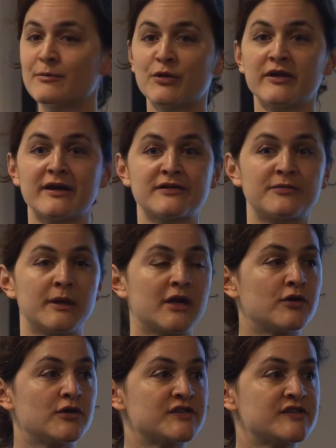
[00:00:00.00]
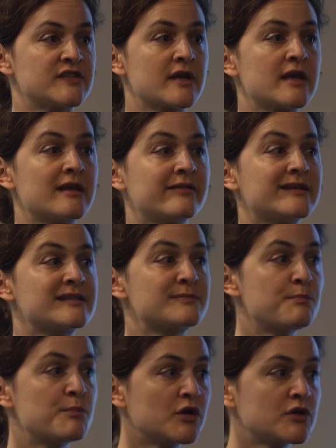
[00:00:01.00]
But that's because there's
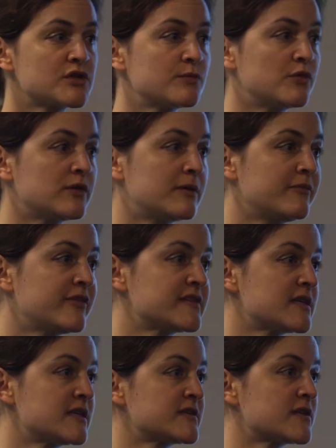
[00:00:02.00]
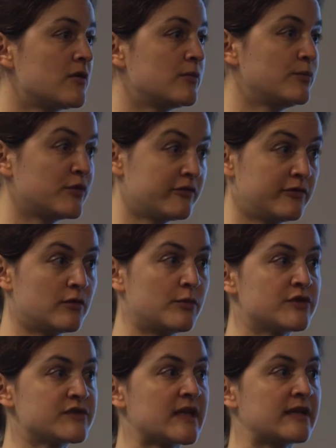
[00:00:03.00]
much more emphasis on
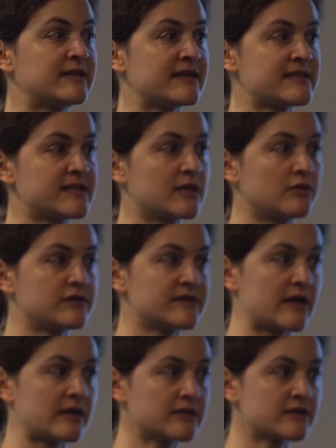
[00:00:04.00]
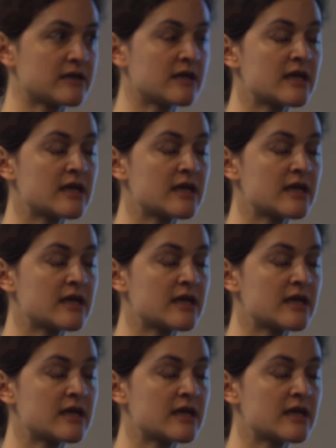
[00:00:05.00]
performance and testing on site,